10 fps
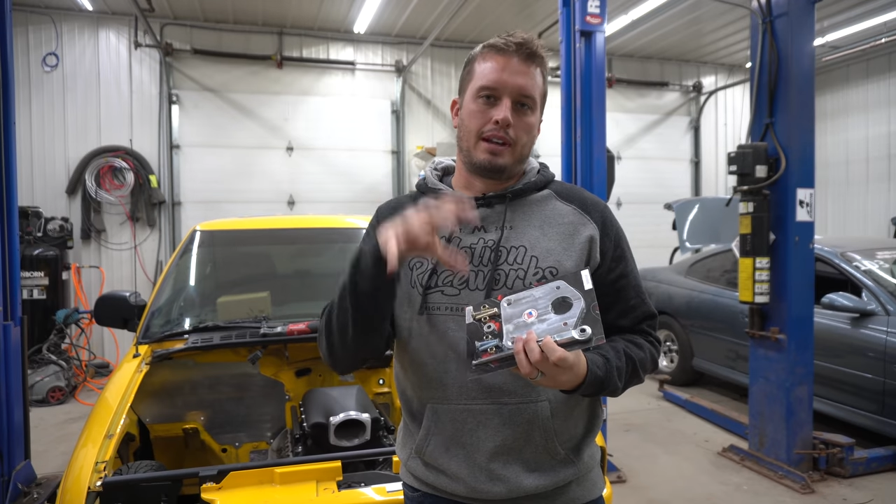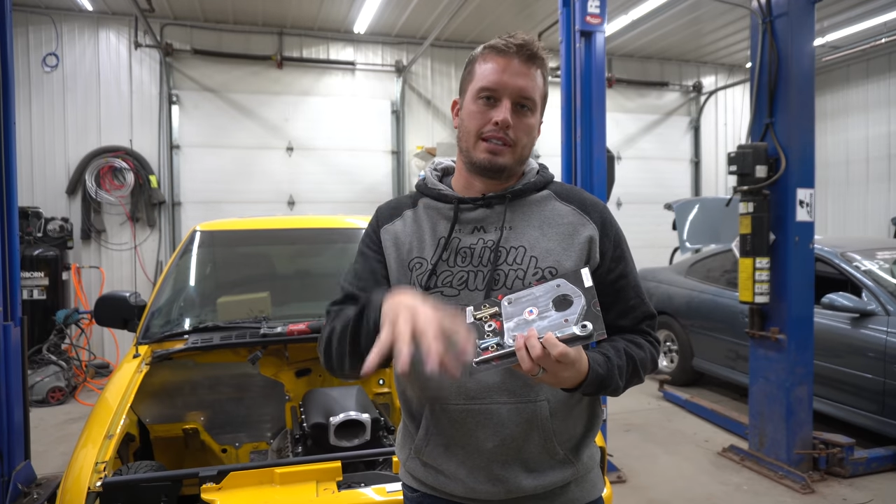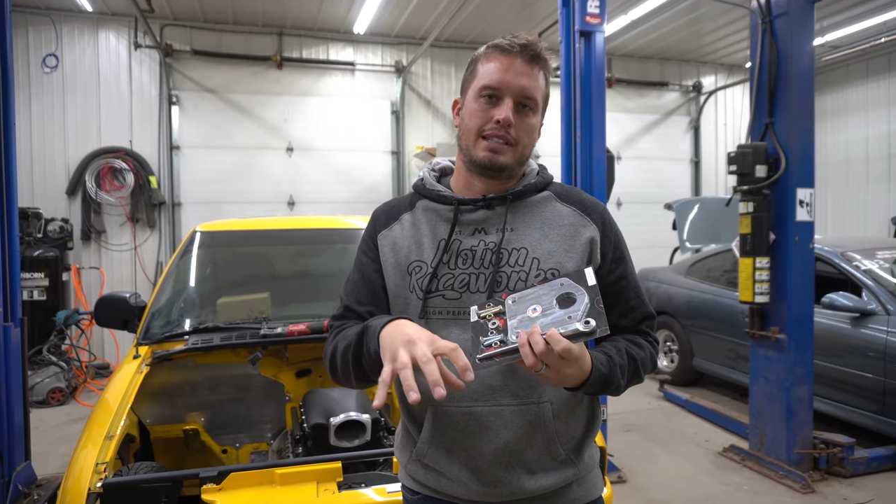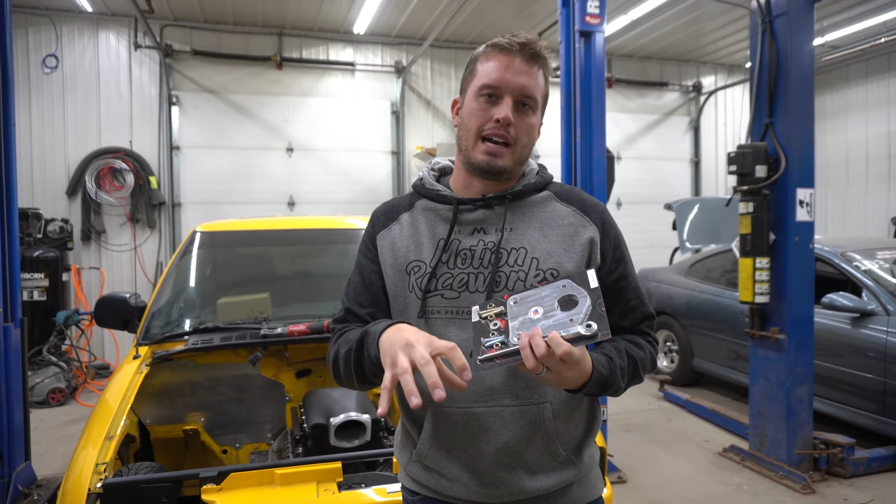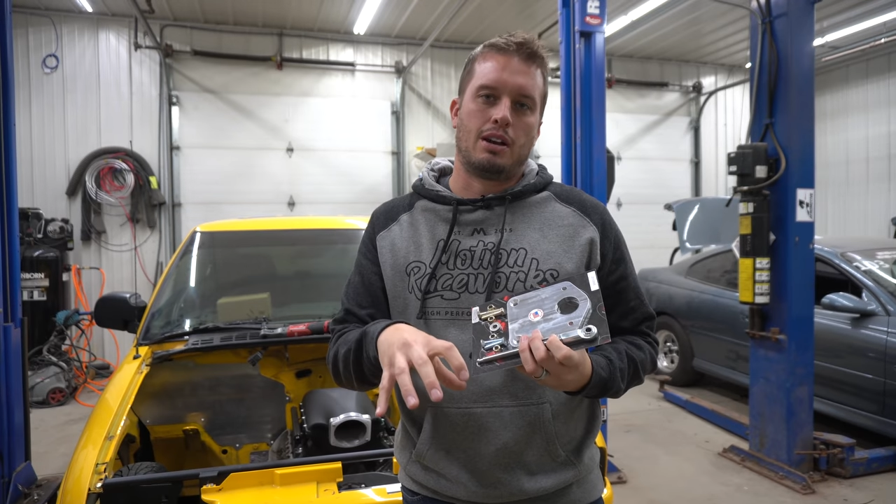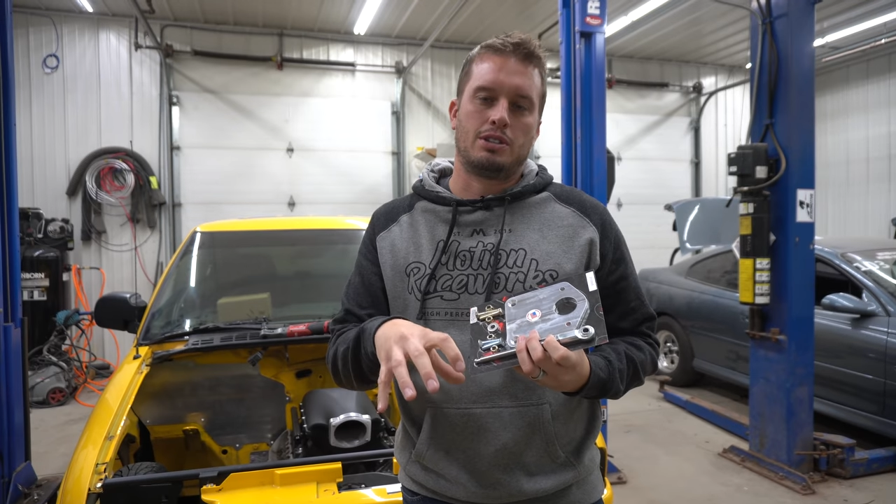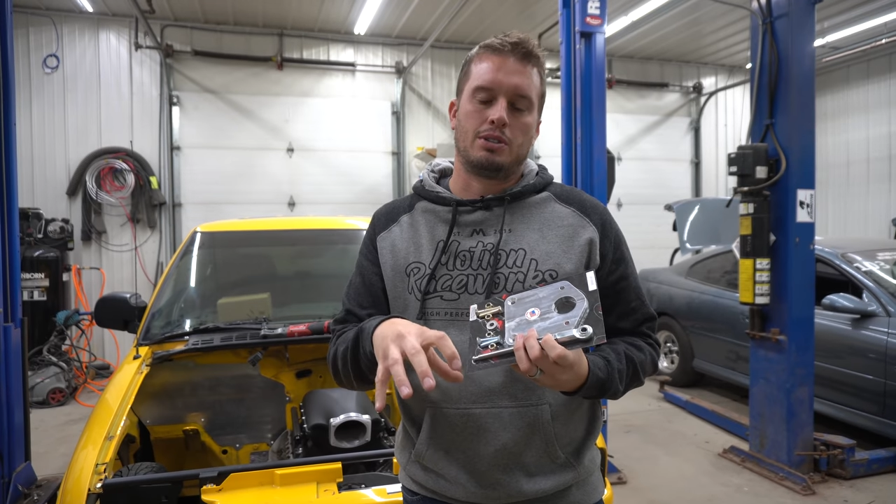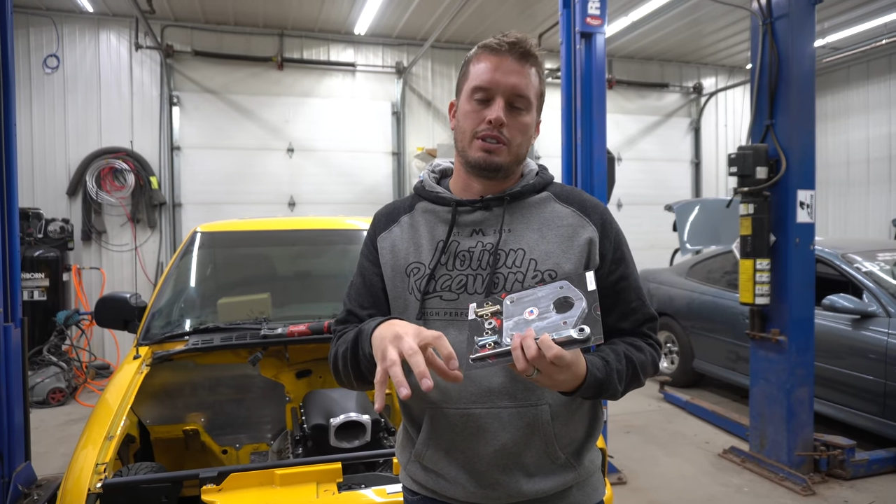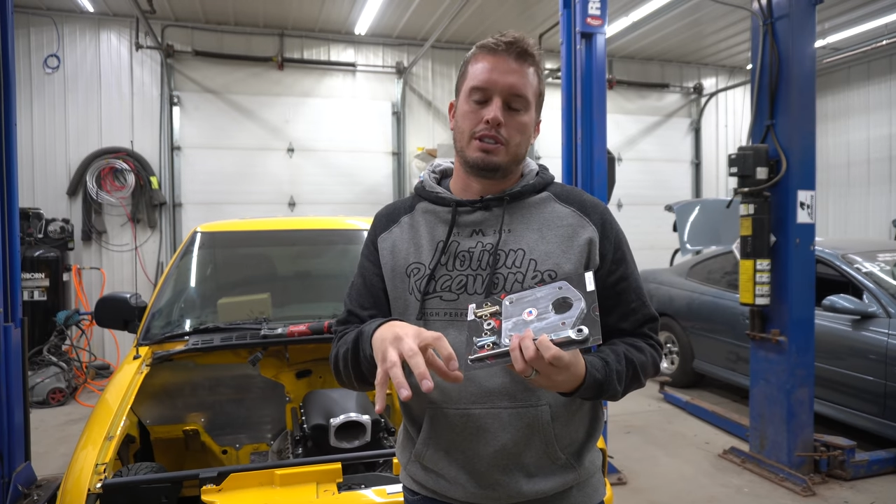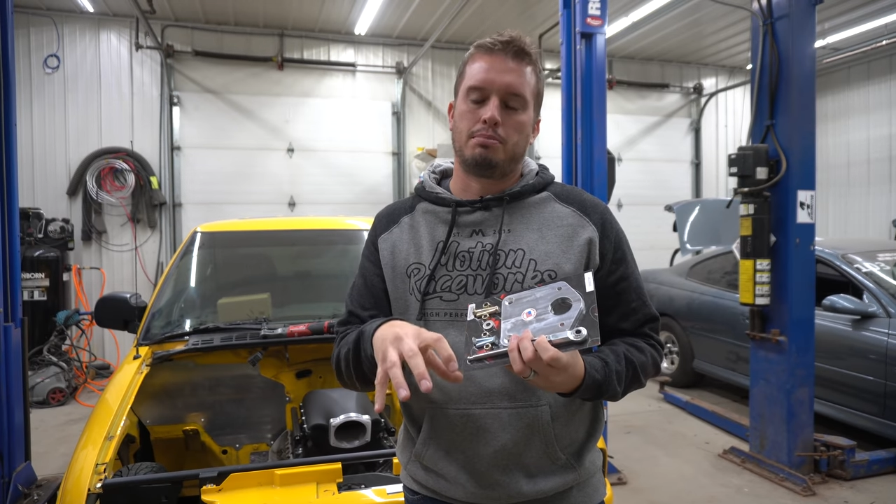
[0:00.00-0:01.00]
things down
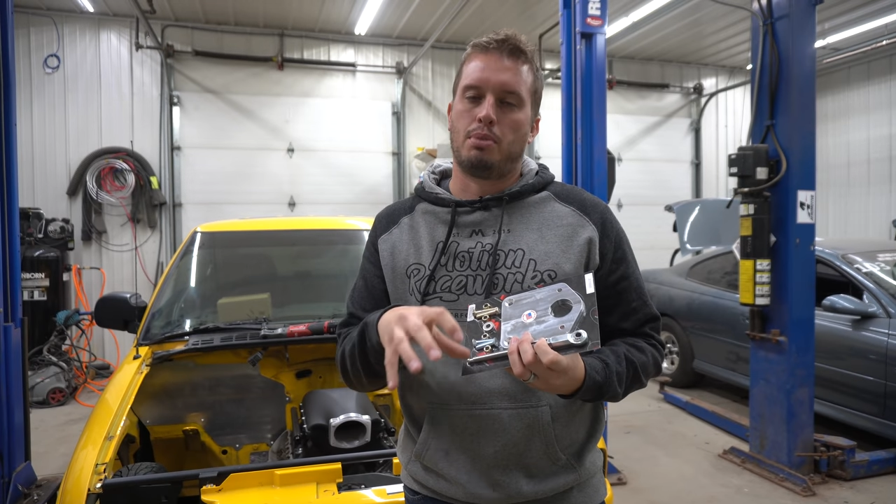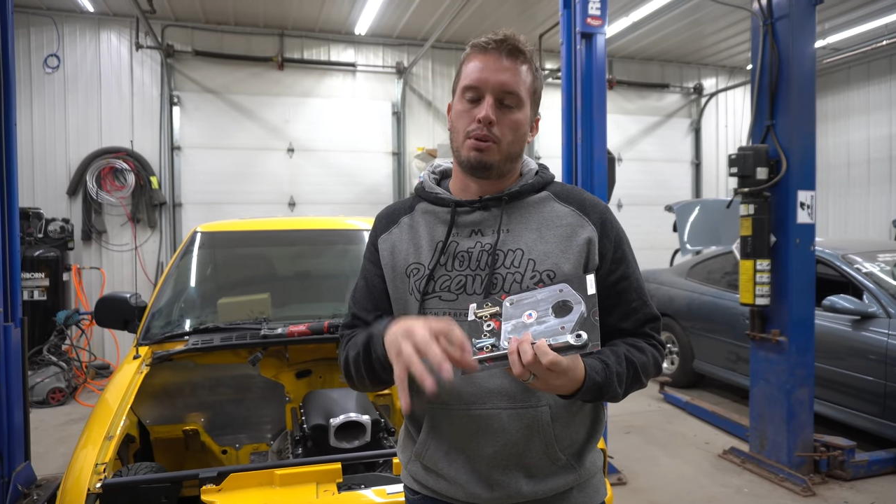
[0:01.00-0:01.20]
so it just